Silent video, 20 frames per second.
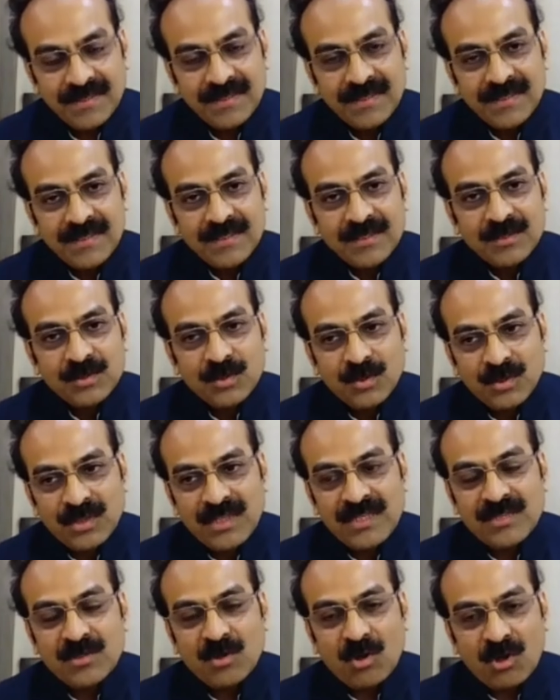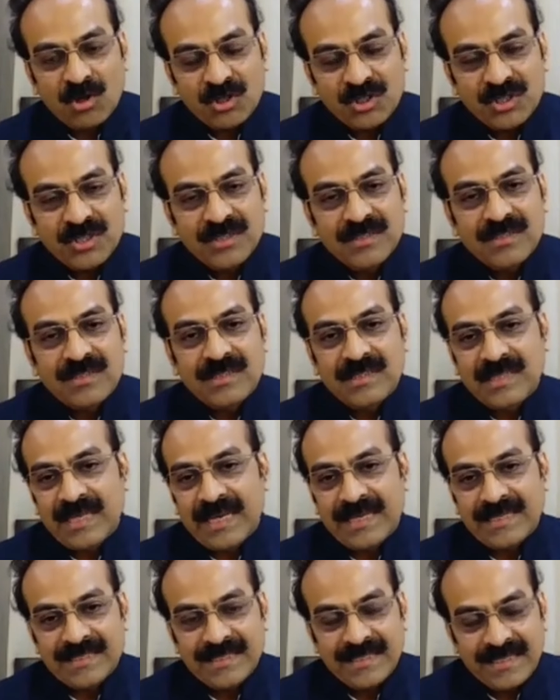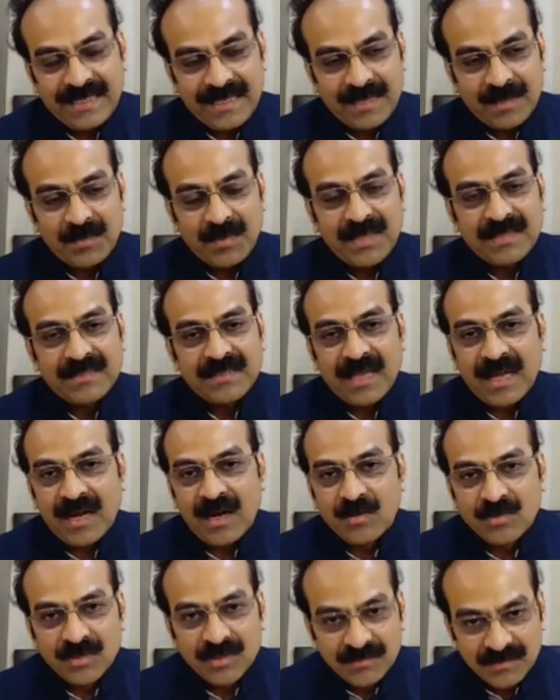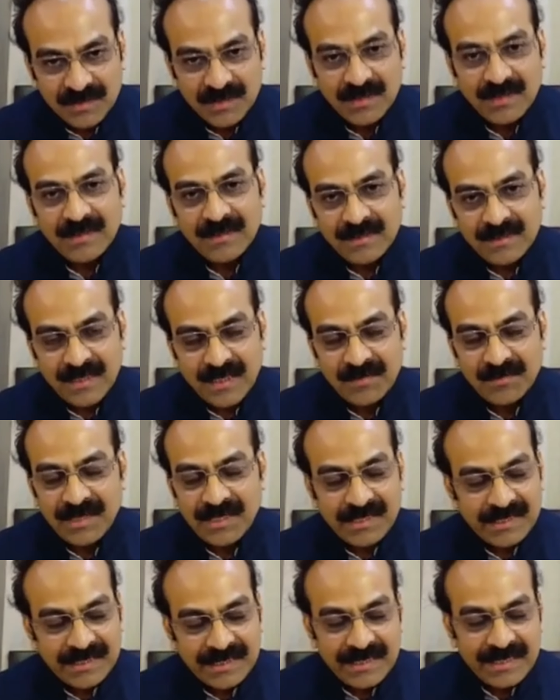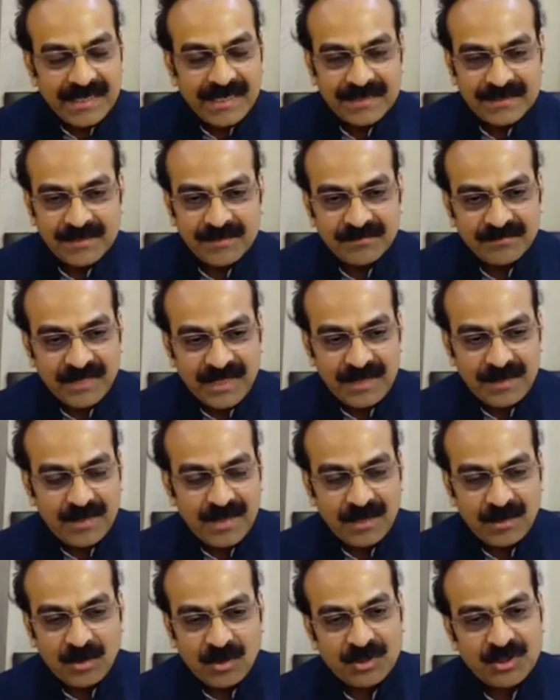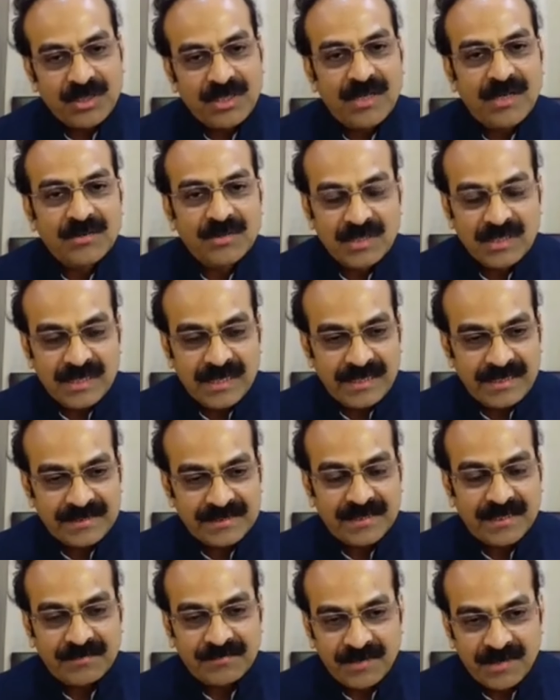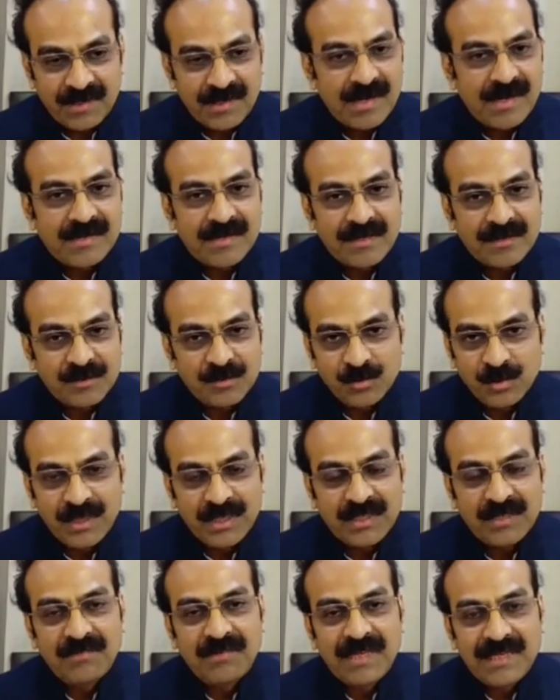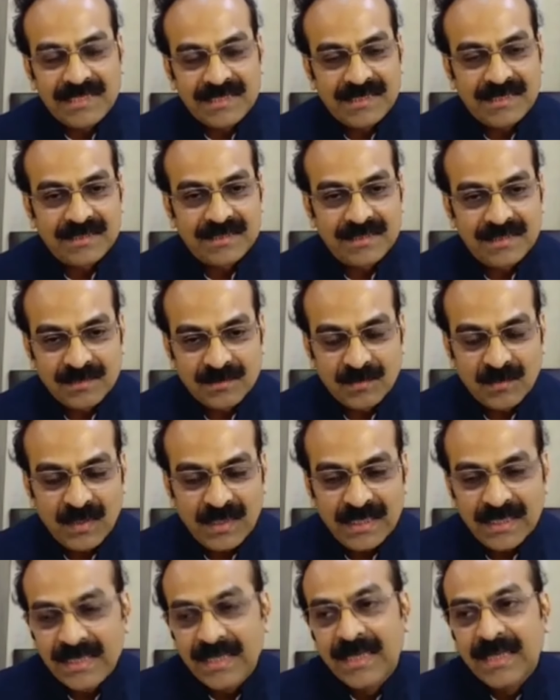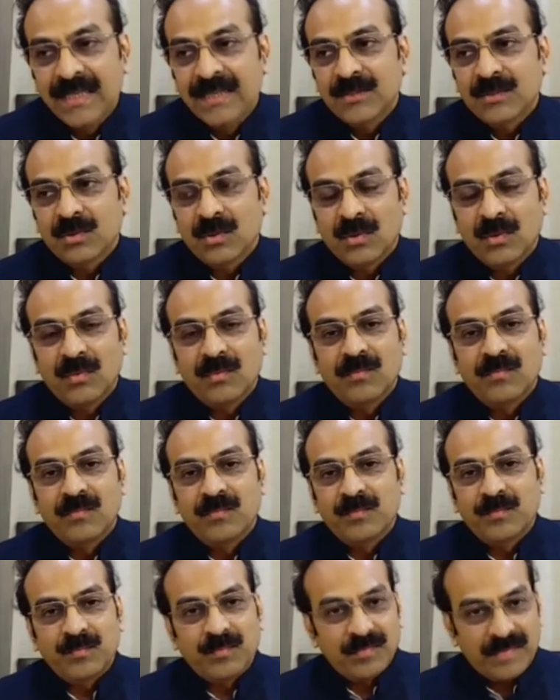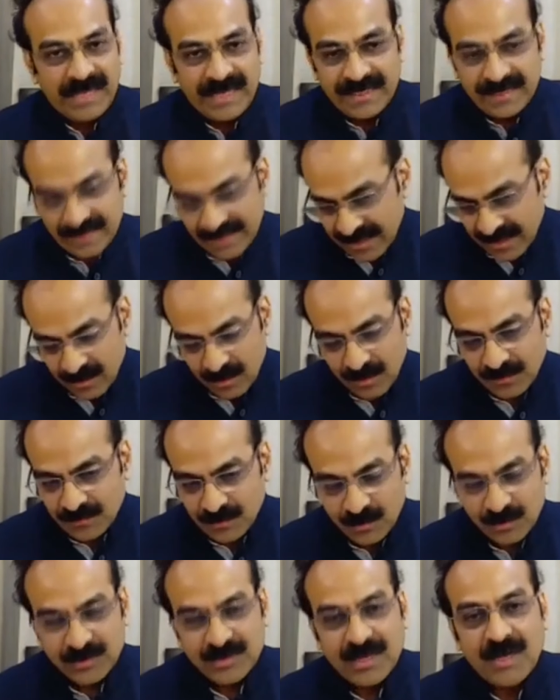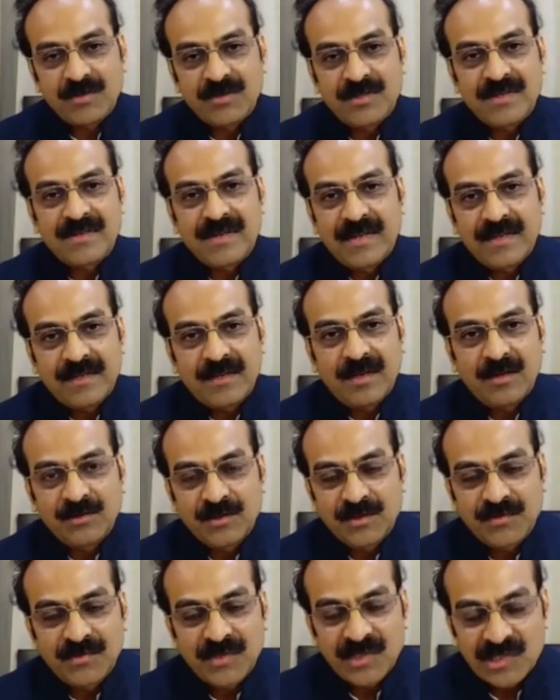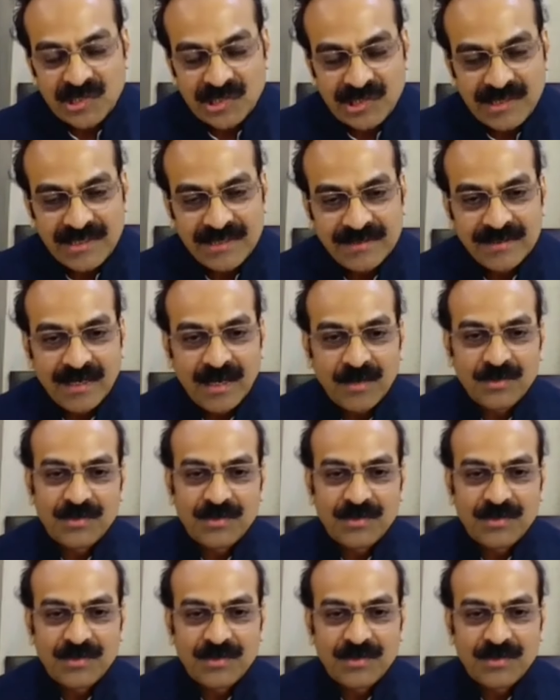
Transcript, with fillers: So these auctions as they take place around the world even in India, some very big auction houses like Saffronart are doing it very successfully. So, and, and of course, houses like House of Christie's, House of